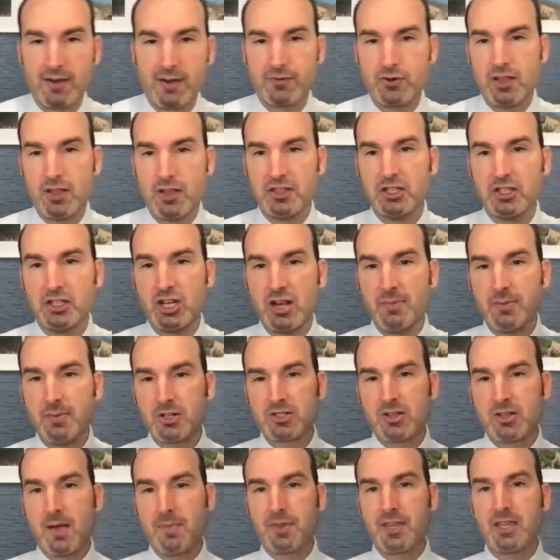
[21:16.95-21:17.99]
if you're at the gym or
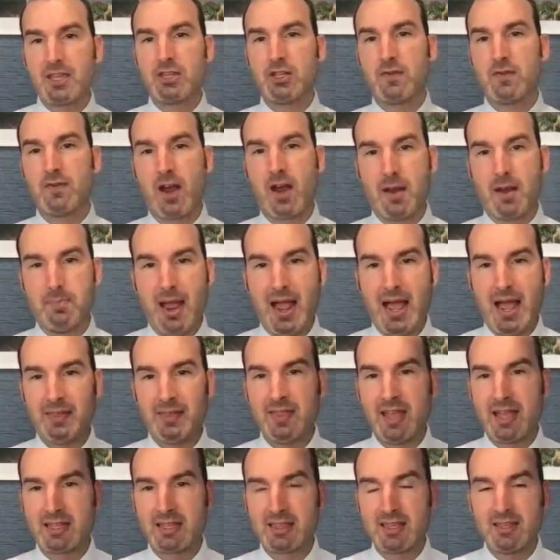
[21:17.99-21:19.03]
something, you've got a pad
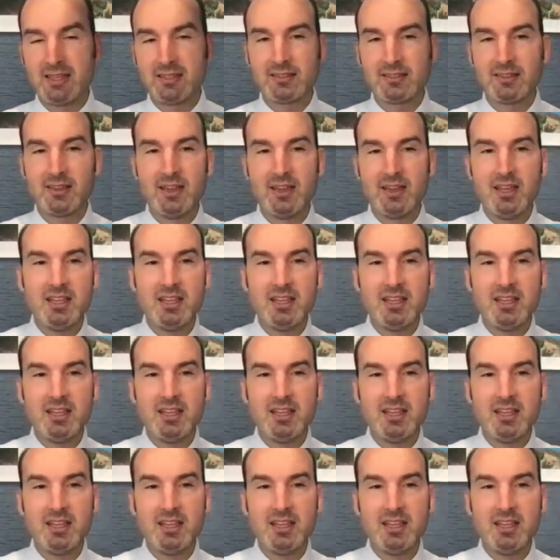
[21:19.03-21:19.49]
like this,